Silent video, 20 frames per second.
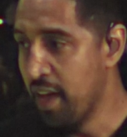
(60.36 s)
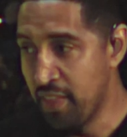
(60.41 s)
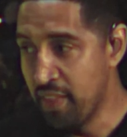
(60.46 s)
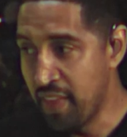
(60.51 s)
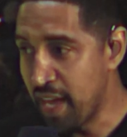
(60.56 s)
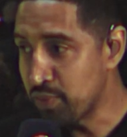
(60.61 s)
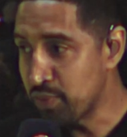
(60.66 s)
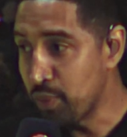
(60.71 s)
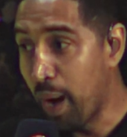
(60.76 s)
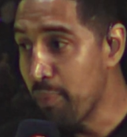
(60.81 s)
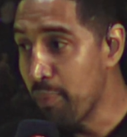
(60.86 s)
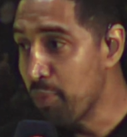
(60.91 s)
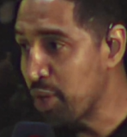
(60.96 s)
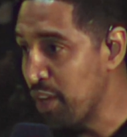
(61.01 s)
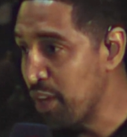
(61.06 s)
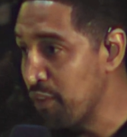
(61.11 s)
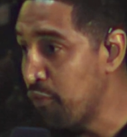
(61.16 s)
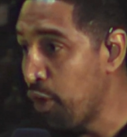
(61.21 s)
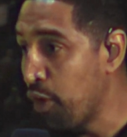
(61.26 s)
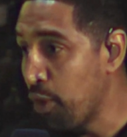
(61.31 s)
And that's what I'm
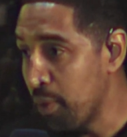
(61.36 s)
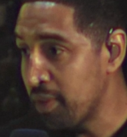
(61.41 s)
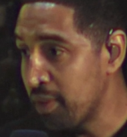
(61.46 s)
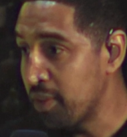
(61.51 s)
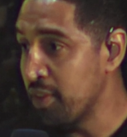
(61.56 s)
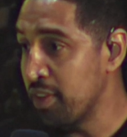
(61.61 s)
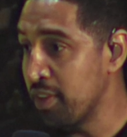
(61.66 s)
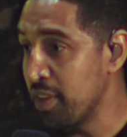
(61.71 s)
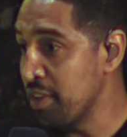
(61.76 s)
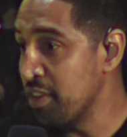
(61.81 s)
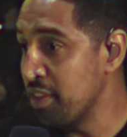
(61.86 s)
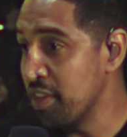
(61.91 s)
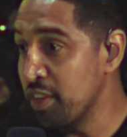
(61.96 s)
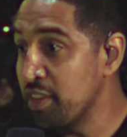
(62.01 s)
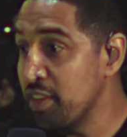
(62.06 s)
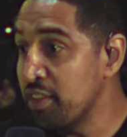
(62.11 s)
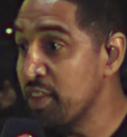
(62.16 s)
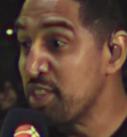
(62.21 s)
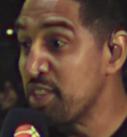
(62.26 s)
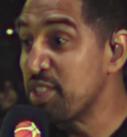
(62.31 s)
looking forward to, the
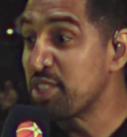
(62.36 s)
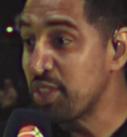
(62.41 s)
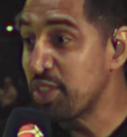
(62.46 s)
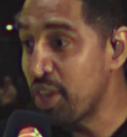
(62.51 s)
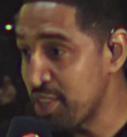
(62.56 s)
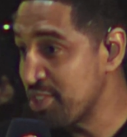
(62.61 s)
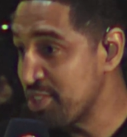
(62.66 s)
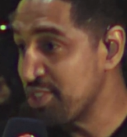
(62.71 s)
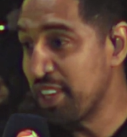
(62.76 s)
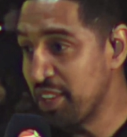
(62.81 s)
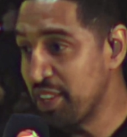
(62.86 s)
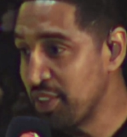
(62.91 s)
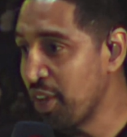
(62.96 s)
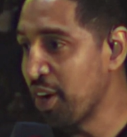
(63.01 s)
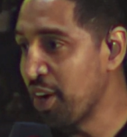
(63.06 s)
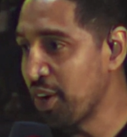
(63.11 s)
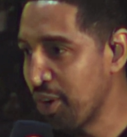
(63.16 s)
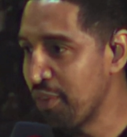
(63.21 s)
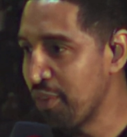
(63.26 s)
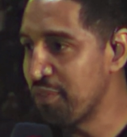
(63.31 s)
disgusting
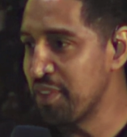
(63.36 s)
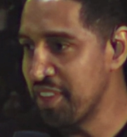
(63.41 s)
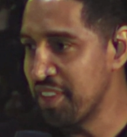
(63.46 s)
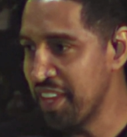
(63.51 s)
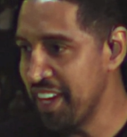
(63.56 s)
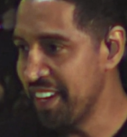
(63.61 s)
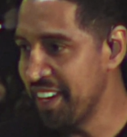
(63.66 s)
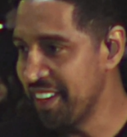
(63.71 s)
dunk of the day.